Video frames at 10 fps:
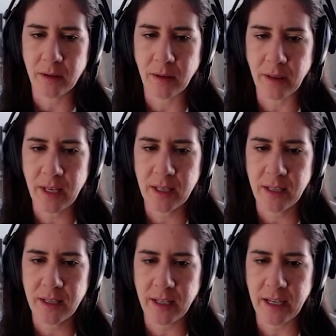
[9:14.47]
And
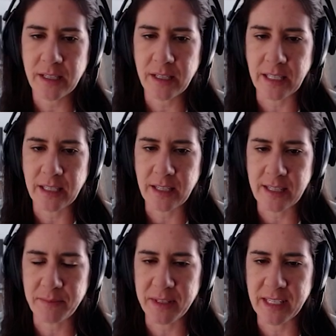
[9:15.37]
then kind of like does
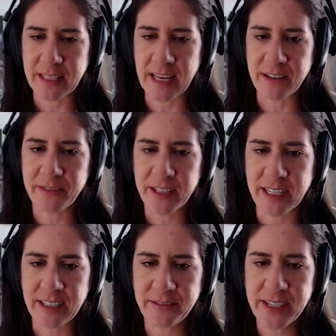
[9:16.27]
something like that over
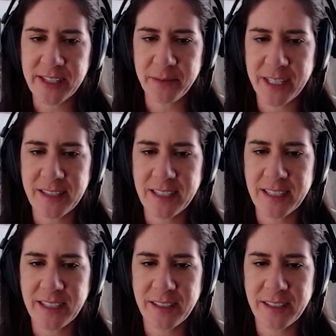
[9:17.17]
here for some reason.